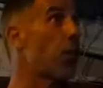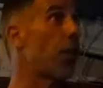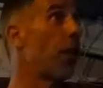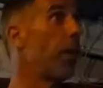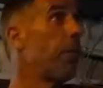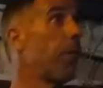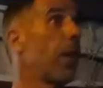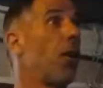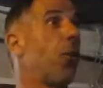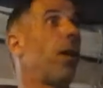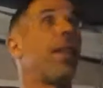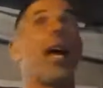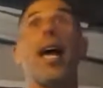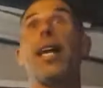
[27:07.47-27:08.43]
Croatia,
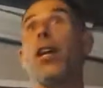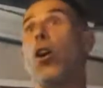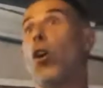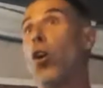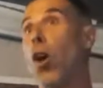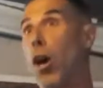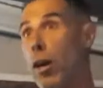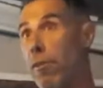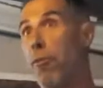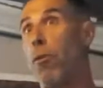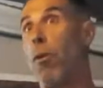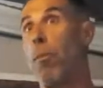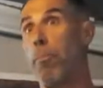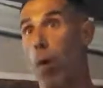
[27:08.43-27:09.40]
where they had a
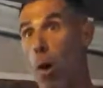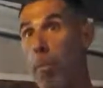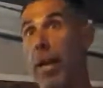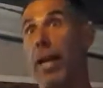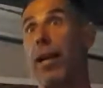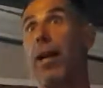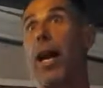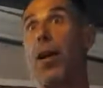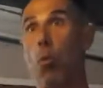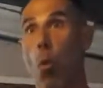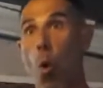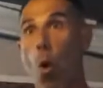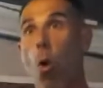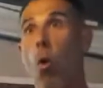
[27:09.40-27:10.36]
lot of
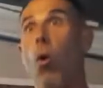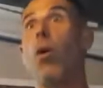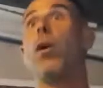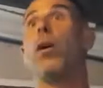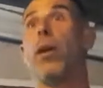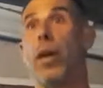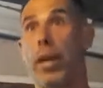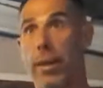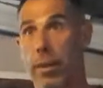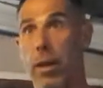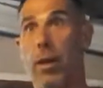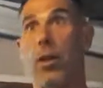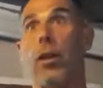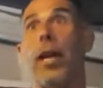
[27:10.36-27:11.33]
bombing and war
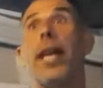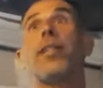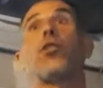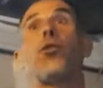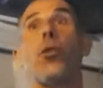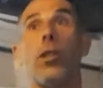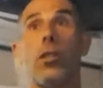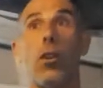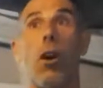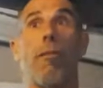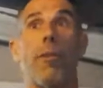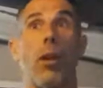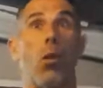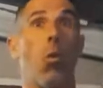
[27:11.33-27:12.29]
in the
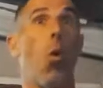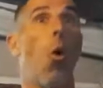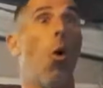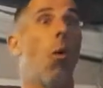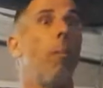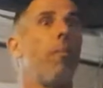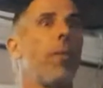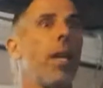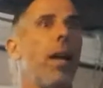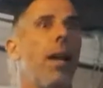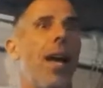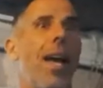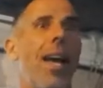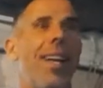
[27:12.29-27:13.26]
ex-Yugoslavian war.
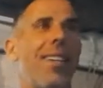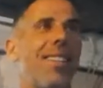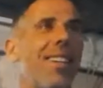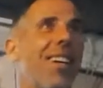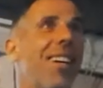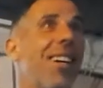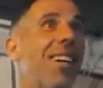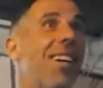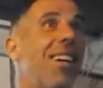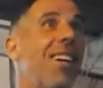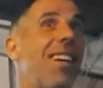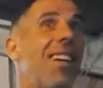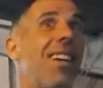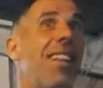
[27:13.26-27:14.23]
And
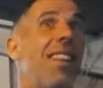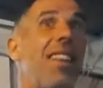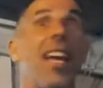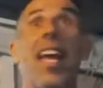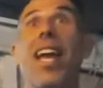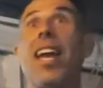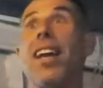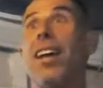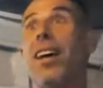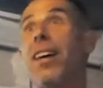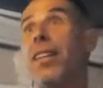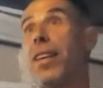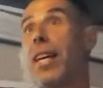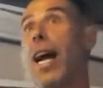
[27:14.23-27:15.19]
uh,
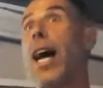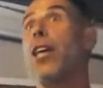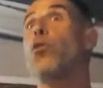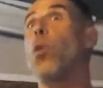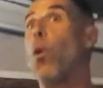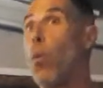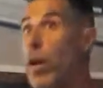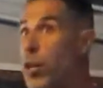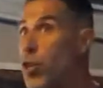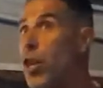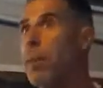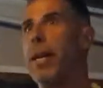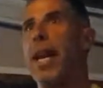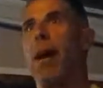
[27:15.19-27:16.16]
there, uh, the guys were
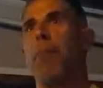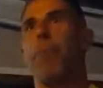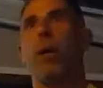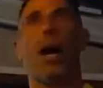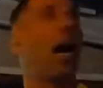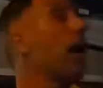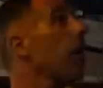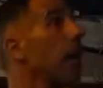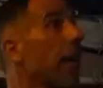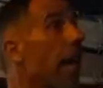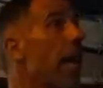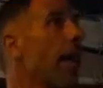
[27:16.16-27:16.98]
winching me up. I,